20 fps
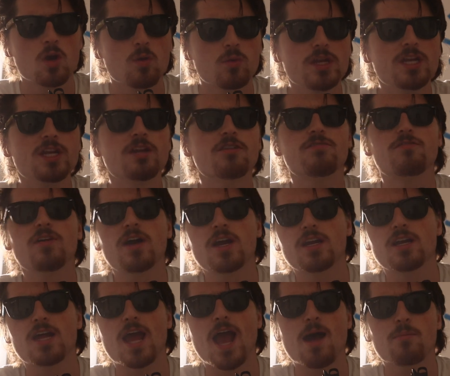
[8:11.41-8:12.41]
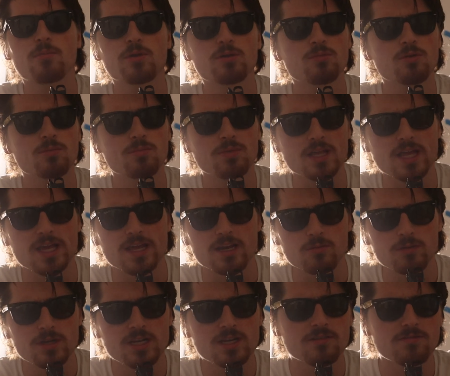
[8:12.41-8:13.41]
We need to find a habitable planet.
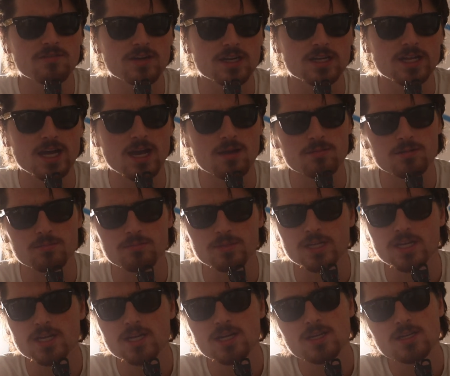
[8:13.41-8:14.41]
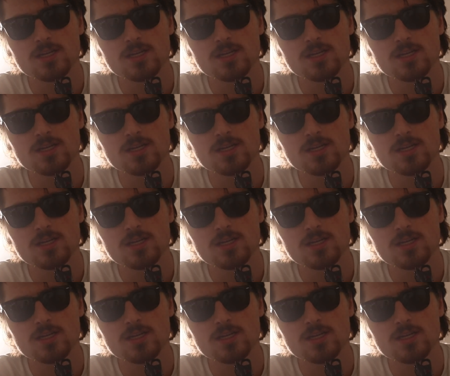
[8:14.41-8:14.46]
We need to find a habitable planet.